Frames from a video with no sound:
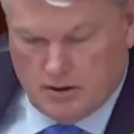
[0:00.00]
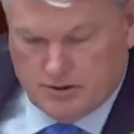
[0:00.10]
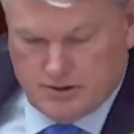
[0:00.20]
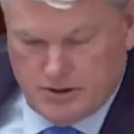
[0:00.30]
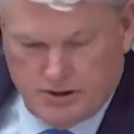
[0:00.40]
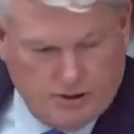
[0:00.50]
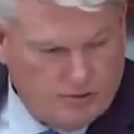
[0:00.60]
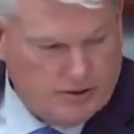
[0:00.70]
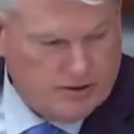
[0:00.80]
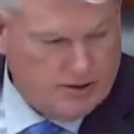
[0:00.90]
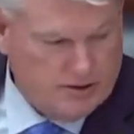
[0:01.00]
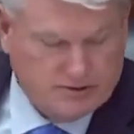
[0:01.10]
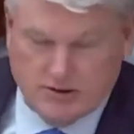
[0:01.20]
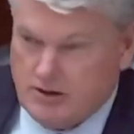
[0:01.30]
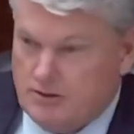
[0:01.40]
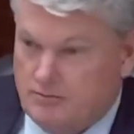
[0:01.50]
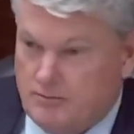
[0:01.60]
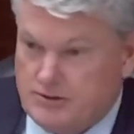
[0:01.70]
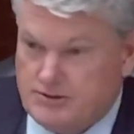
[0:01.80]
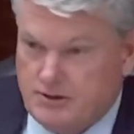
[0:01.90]
The chair now recognizes
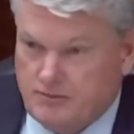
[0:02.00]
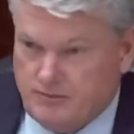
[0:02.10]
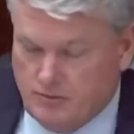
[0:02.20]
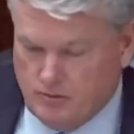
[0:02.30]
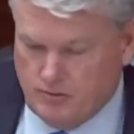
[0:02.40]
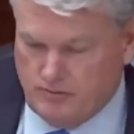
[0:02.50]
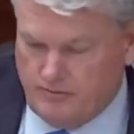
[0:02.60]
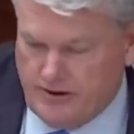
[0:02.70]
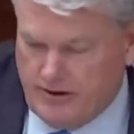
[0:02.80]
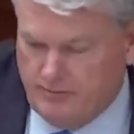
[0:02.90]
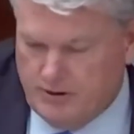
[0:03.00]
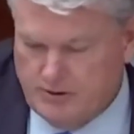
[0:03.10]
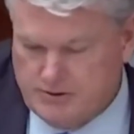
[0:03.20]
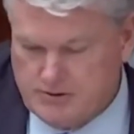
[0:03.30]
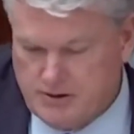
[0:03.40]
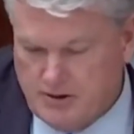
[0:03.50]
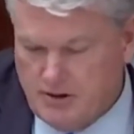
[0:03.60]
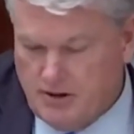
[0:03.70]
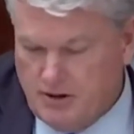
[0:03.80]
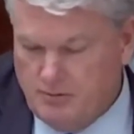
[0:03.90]
myself for 5 minutes.
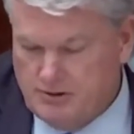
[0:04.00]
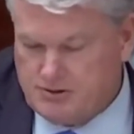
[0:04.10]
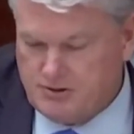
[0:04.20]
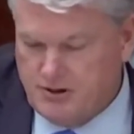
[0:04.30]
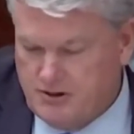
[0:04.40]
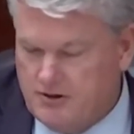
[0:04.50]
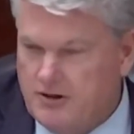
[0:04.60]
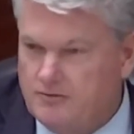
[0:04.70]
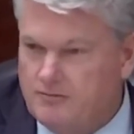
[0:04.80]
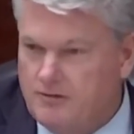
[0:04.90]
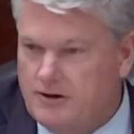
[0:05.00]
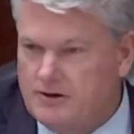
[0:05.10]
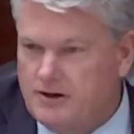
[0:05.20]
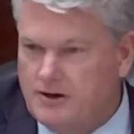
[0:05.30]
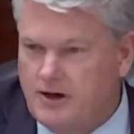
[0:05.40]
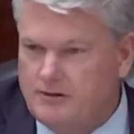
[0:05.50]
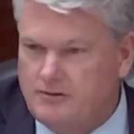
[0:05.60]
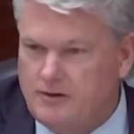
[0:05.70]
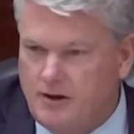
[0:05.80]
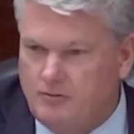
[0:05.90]
Administrator Regan,
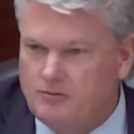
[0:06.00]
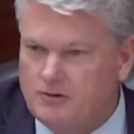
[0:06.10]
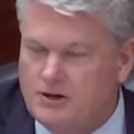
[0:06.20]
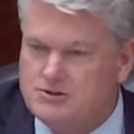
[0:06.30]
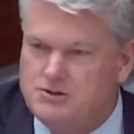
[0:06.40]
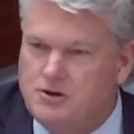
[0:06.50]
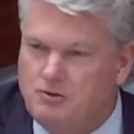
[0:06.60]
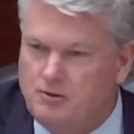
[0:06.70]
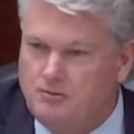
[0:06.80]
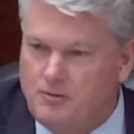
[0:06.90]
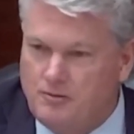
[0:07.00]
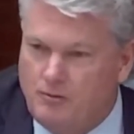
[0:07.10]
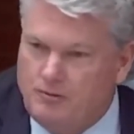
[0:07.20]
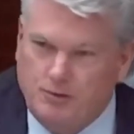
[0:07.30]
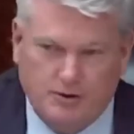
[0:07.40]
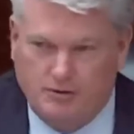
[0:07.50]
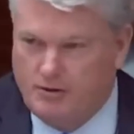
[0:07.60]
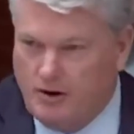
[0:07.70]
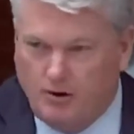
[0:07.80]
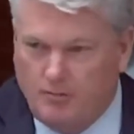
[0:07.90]
I want to let you know we've been
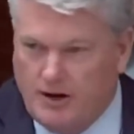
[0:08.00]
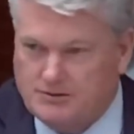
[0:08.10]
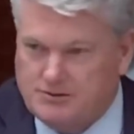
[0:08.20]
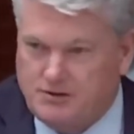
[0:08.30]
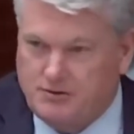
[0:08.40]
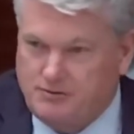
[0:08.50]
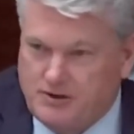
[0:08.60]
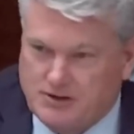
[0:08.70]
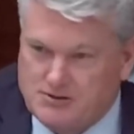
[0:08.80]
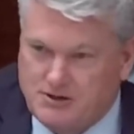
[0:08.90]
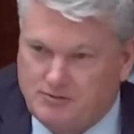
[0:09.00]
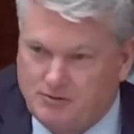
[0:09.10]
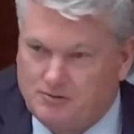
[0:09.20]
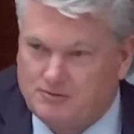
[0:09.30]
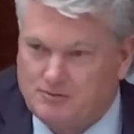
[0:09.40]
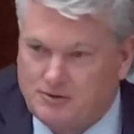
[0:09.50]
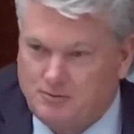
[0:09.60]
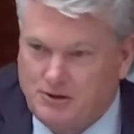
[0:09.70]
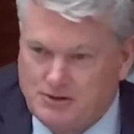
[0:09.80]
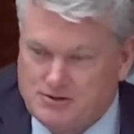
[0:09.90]
all bouncing around. We've got several
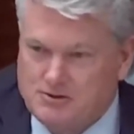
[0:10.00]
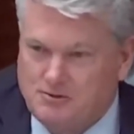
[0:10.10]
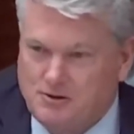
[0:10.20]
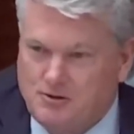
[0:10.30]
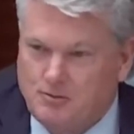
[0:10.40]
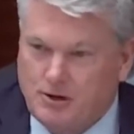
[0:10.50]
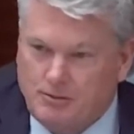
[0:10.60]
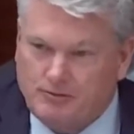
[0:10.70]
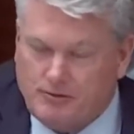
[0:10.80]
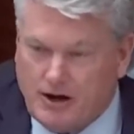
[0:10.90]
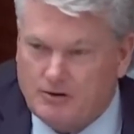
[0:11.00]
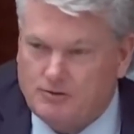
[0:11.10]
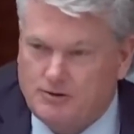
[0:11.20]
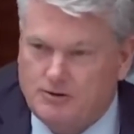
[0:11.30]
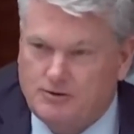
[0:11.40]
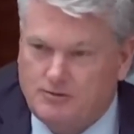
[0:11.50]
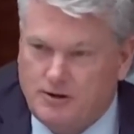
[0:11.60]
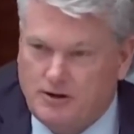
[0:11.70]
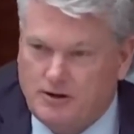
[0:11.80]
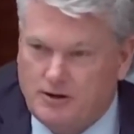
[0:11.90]
committees going on, but I've been following you
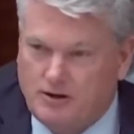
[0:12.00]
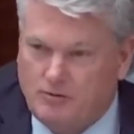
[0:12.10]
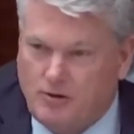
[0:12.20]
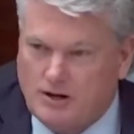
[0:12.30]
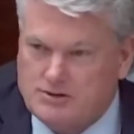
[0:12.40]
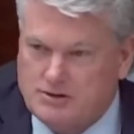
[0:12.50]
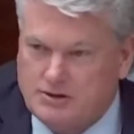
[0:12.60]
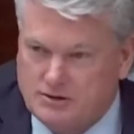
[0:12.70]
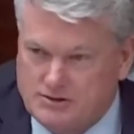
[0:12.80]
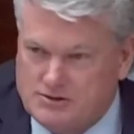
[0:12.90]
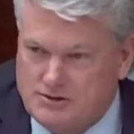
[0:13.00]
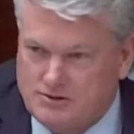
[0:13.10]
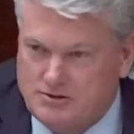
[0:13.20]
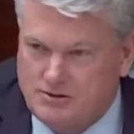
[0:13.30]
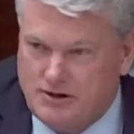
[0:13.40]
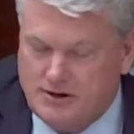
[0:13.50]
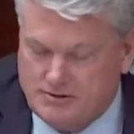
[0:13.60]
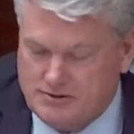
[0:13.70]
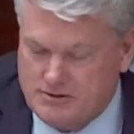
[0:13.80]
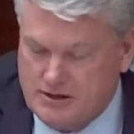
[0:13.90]
and watching and listening to your
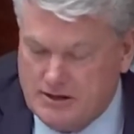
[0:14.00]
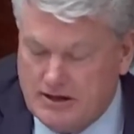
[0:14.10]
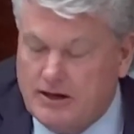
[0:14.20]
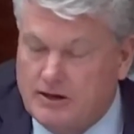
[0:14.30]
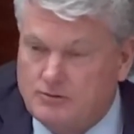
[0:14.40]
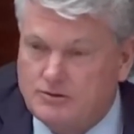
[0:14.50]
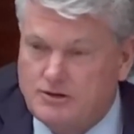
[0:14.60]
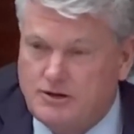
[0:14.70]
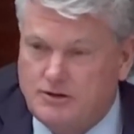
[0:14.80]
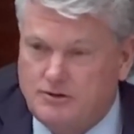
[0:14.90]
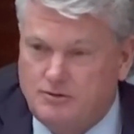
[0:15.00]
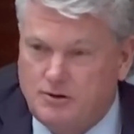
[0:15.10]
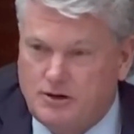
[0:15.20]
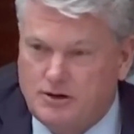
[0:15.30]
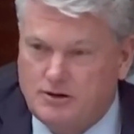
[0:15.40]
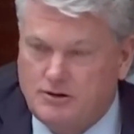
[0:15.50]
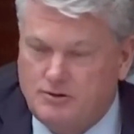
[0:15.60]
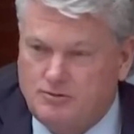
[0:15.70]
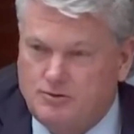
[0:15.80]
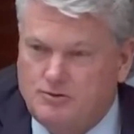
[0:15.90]
answers. And I want to tell you,
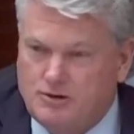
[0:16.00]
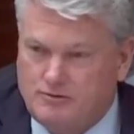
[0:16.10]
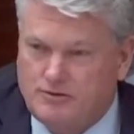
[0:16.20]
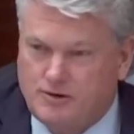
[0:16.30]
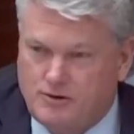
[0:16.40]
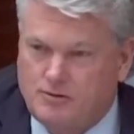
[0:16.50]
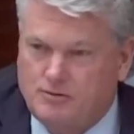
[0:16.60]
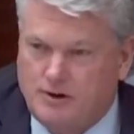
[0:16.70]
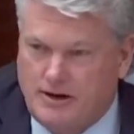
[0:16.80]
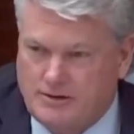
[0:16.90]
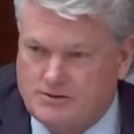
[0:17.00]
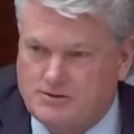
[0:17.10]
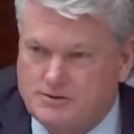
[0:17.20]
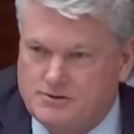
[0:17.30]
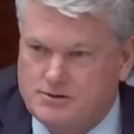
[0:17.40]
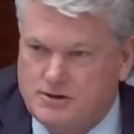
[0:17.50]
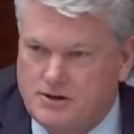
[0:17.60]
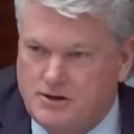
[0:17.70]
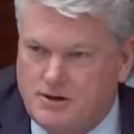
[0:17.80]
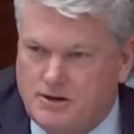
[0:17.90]
you do give thorough answers
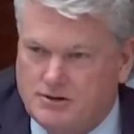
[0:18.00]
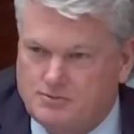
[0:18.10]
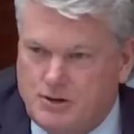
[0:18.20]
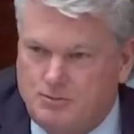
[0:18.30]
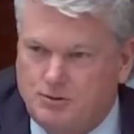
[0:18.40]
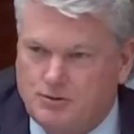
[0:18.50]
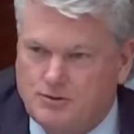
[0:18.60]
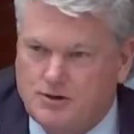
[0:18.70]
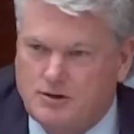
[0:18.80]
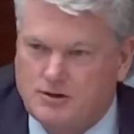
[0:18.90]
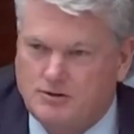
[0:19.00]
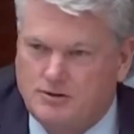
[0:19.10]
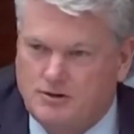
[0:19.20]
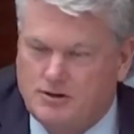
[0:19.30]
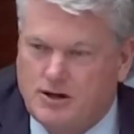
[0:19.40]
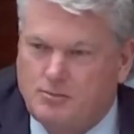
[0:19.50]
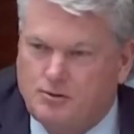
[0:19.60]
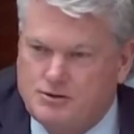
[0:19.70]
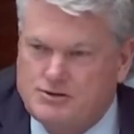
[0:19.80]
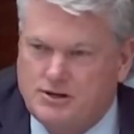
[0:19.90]
as people are talking to you, and I
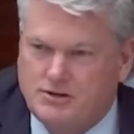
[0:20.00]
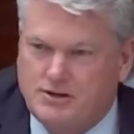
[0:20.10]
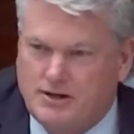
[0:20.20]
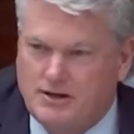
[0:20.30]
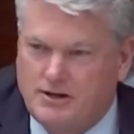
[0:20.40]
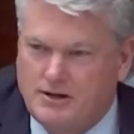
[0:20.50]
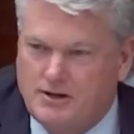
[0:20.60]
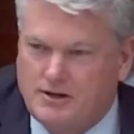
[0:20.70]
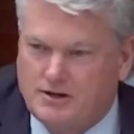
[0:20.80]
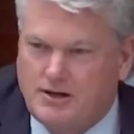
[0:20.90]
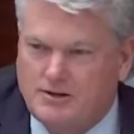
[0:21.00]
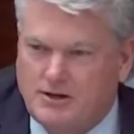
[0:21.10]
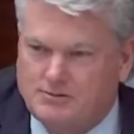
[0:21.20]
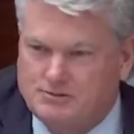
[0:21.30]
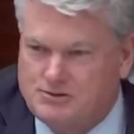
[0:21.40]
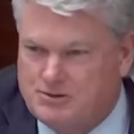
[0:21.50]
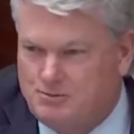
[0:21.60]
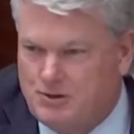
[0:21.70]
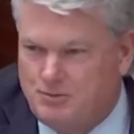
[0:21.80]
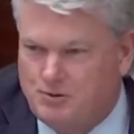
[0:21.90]
appreciate that. A lot of times we see
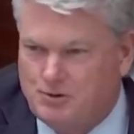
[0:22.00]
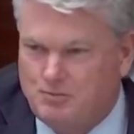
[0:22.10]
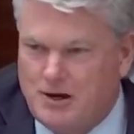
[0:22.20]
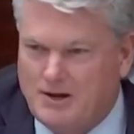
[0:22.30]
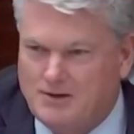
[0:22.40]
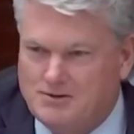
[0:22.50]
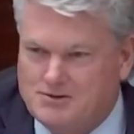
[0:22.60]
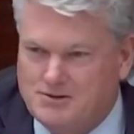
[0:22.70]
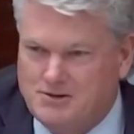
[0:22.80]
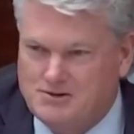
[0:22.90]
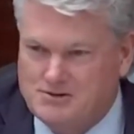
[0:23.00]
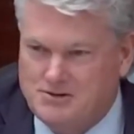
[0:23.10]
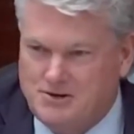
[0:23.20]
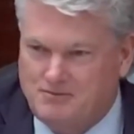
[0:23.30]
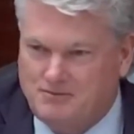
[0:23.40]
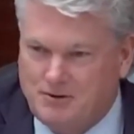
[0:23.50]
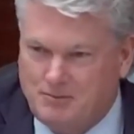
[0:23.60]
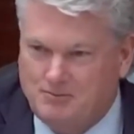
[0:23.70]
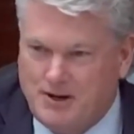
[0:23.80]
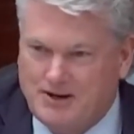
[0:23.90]
people with binders, and they're just sitting there
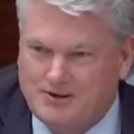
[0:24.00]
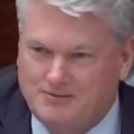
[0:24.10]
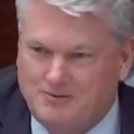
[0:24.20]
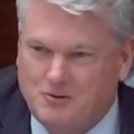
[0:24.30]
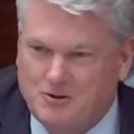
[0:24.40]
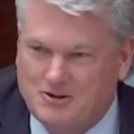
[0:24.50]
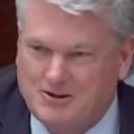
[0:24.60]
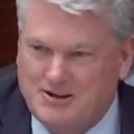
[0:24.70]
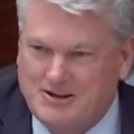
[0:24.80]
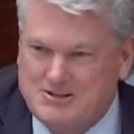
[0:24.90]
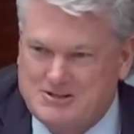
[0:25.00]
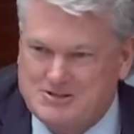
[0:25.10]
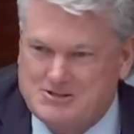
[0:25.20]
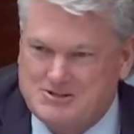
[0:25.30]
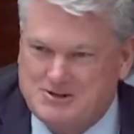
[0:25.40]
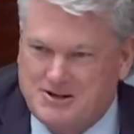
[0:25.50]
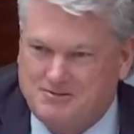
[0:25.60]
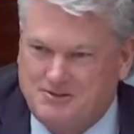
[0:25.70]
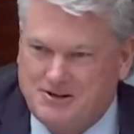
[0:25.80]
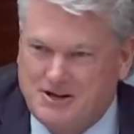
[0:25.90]
flipping back and forth just to try
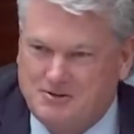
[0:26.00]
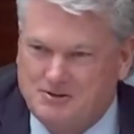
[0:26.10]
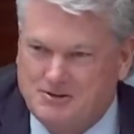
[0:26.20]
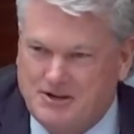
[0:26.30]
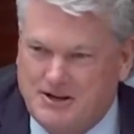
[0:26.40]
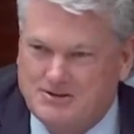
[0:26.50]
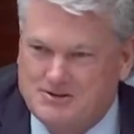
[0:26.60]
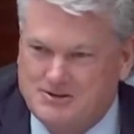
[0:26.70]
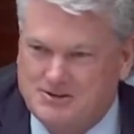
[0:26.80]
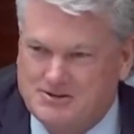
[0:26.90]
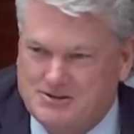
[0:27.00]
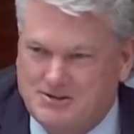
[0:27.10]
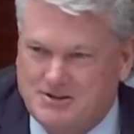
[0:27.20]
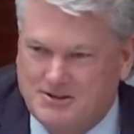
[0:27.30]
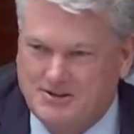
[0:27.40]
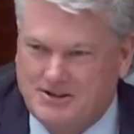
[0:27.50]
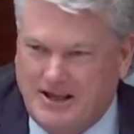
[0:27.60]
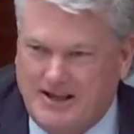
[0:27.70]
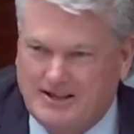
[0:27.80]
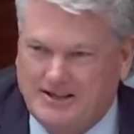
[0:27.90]
to figure out what the answer is, the
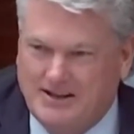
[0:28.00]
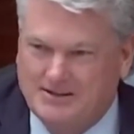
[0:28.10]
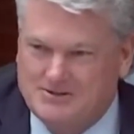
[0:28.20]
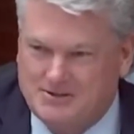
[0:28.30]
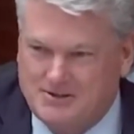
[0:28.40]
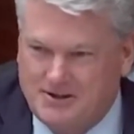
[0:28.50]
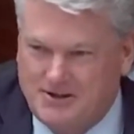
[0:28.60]
canned answer.